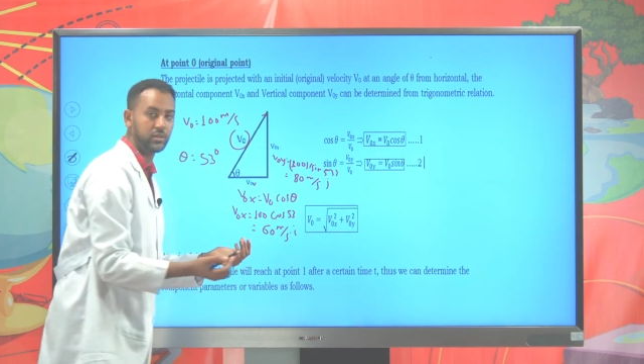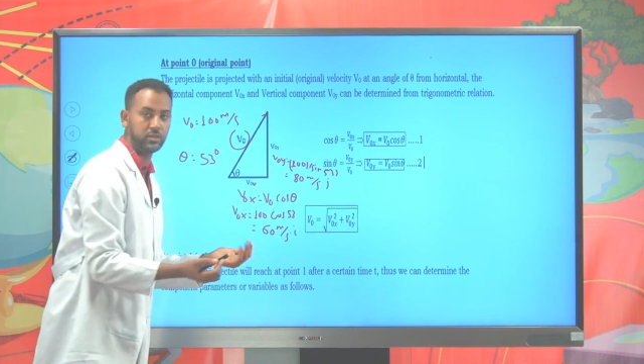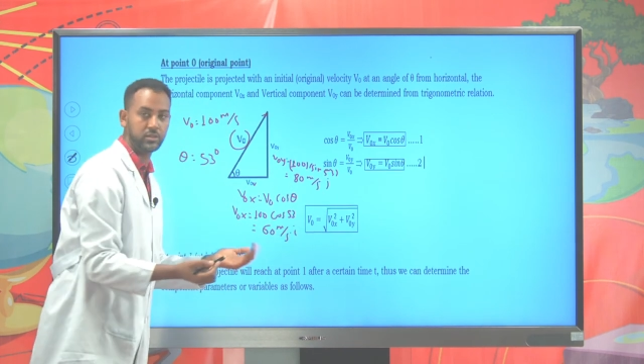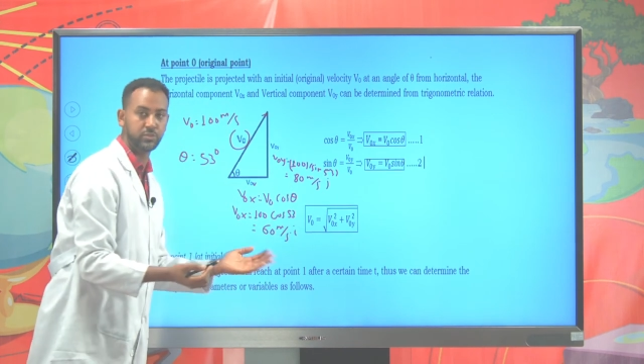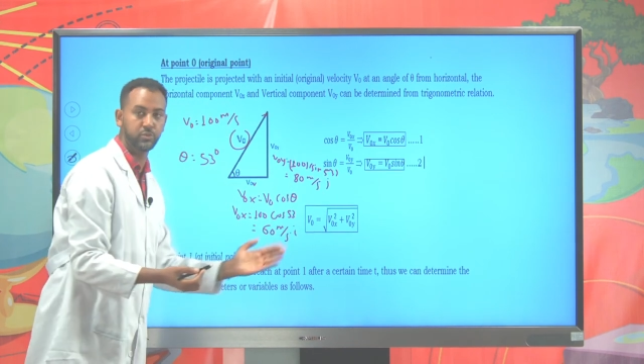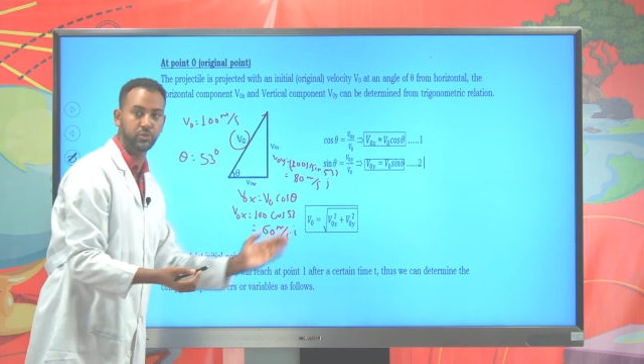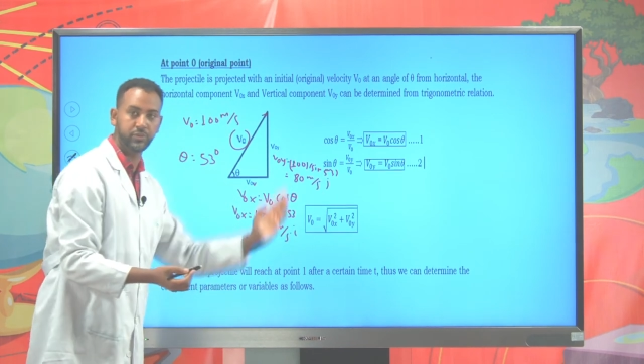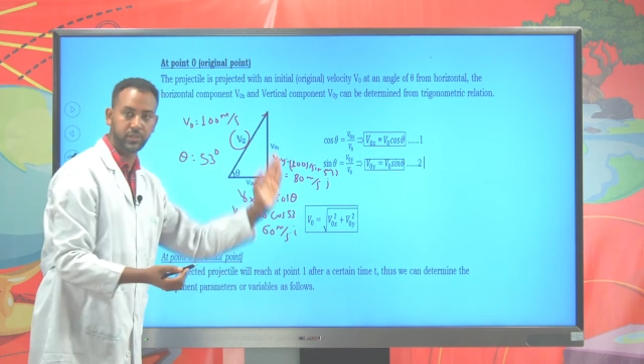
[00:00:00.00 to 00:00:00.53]

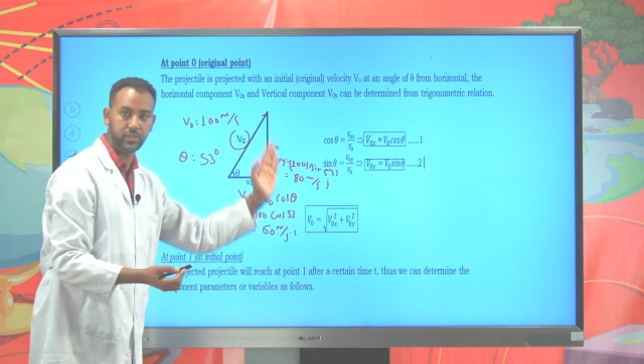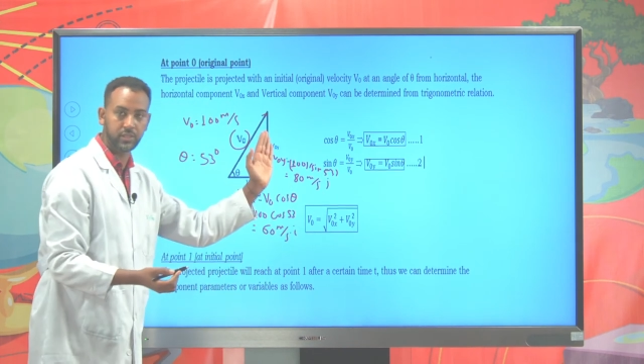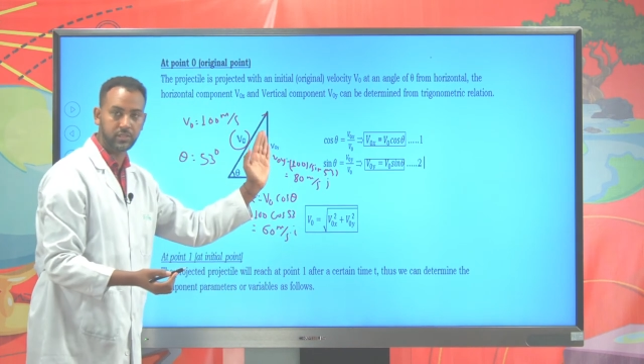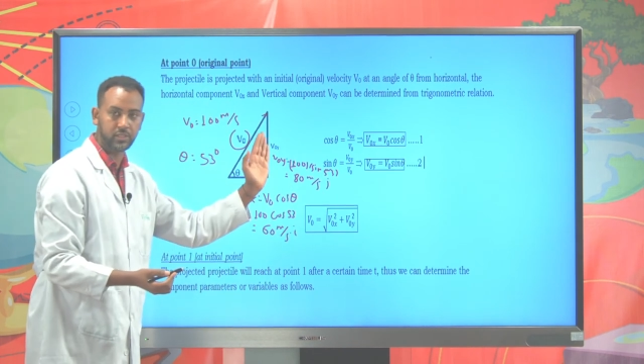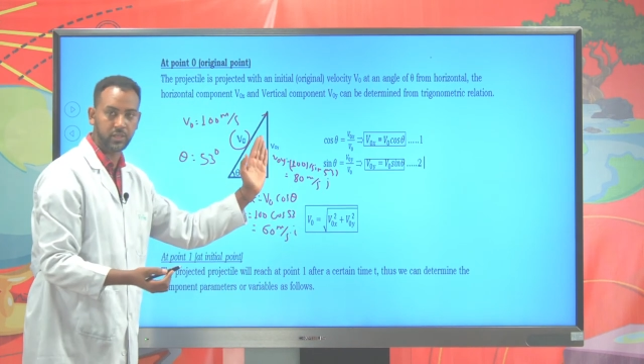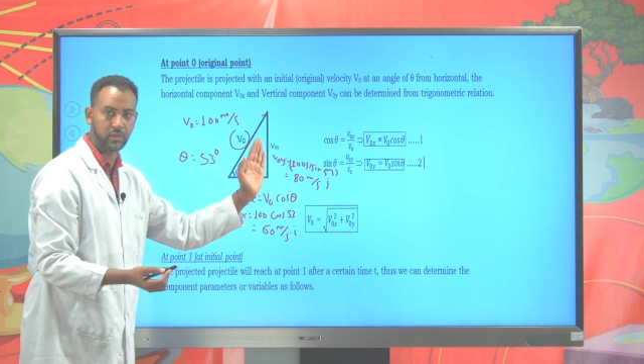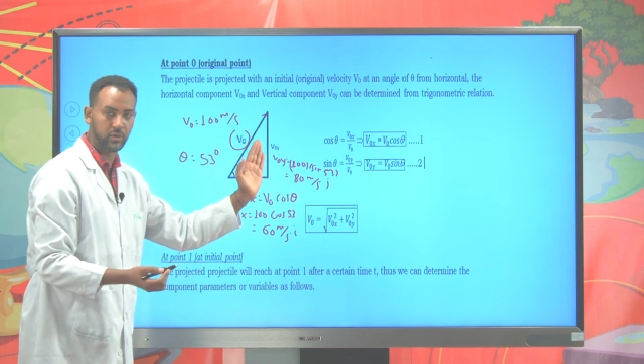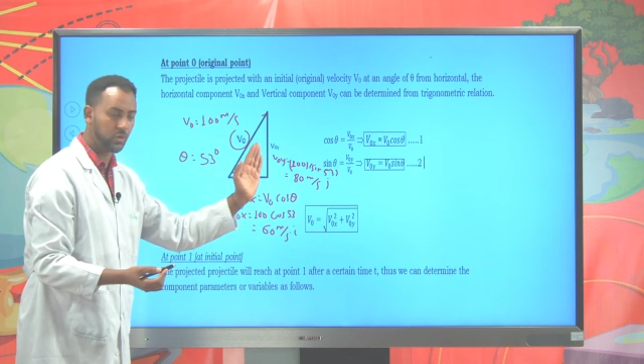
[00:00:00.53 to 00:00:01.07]
It's moving in the
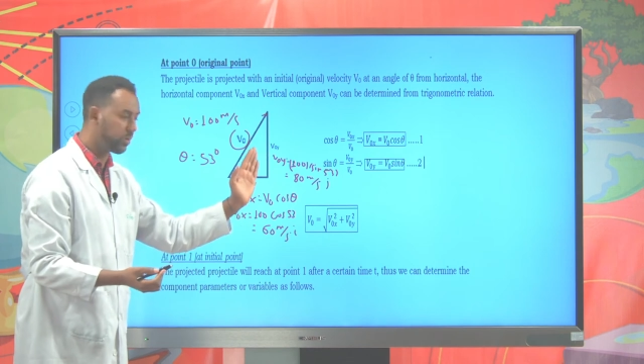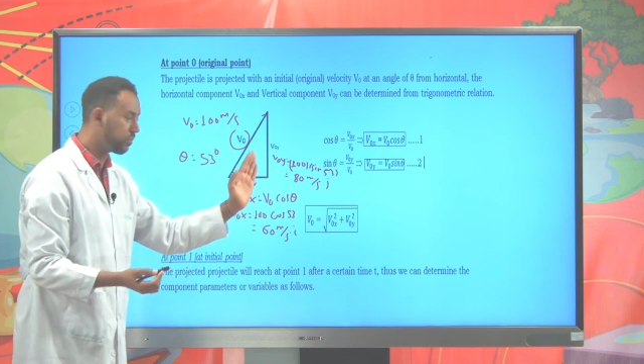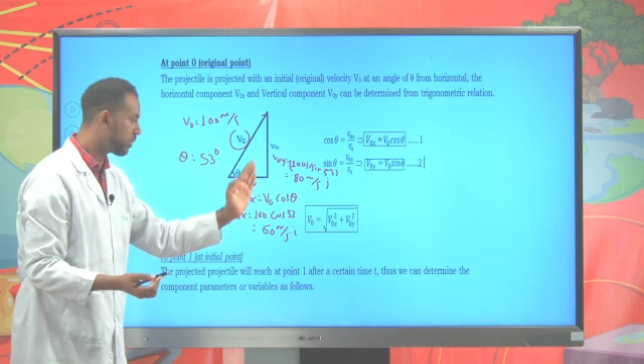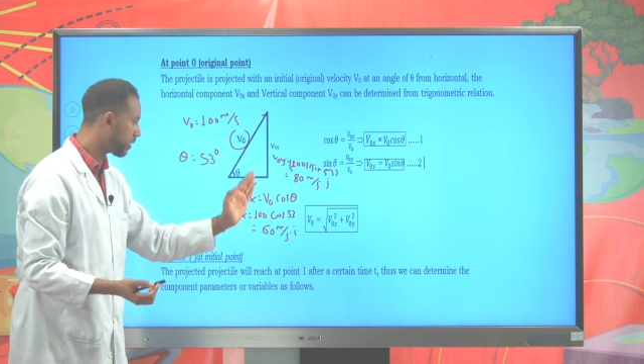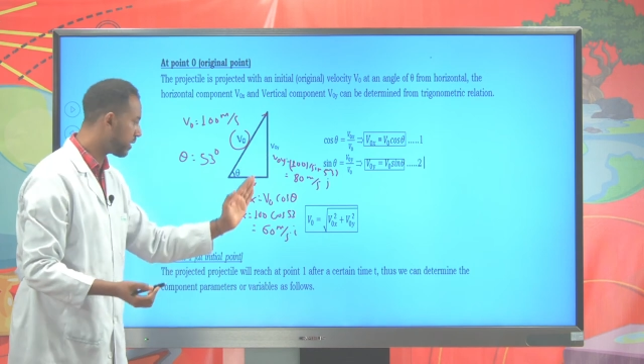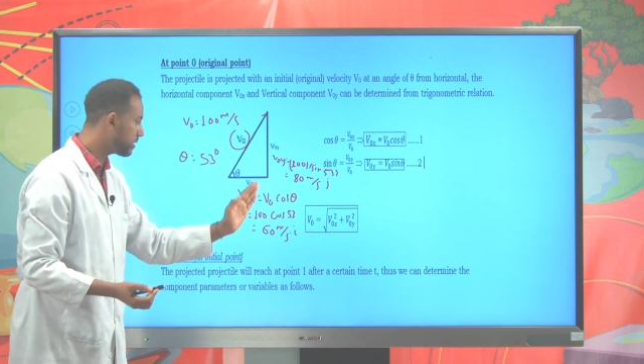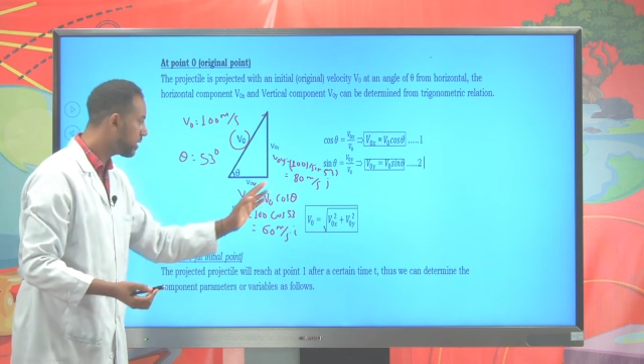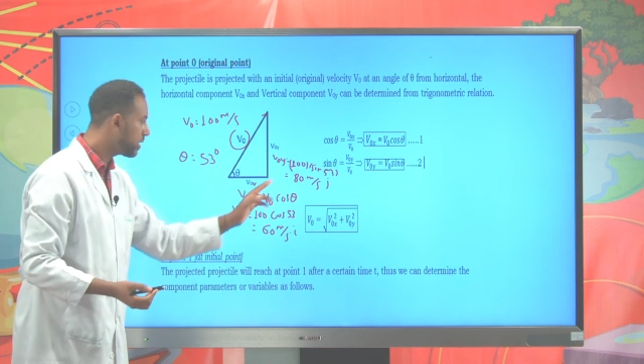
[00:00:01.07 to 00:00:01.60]
j
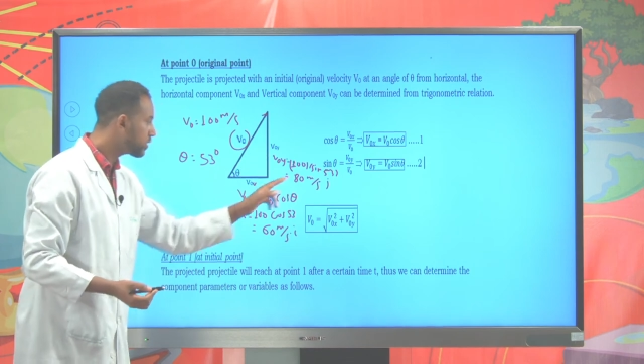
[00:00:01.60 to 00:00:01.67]
component.